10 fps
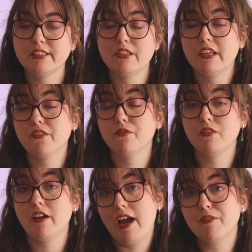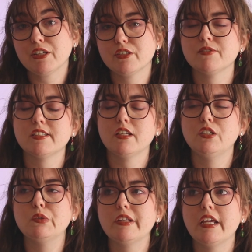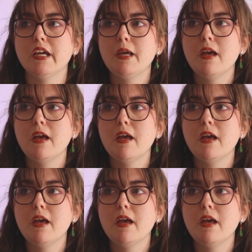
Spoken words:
I think having a service like Nuuly